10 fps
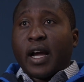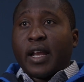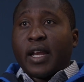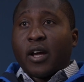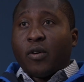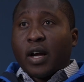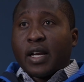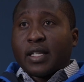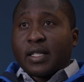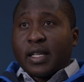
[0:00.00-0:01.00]
I now
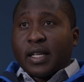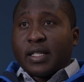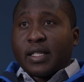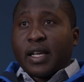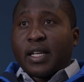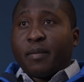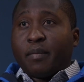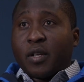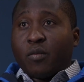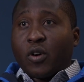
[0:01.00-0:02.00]
understand and I'm
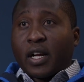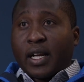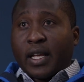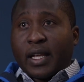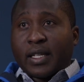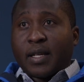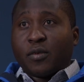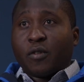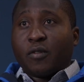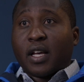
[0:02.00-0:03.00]
a bit more clear in
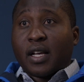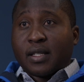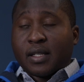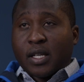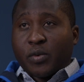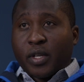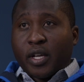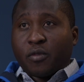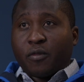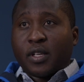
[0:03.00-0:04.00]
terms of the hazards that we
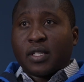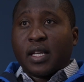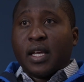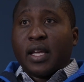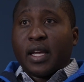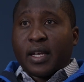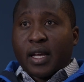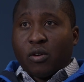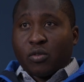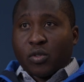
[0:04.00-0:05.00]
get to face and
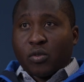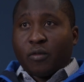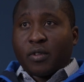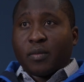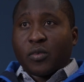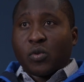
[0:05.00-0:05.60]
how to solve them.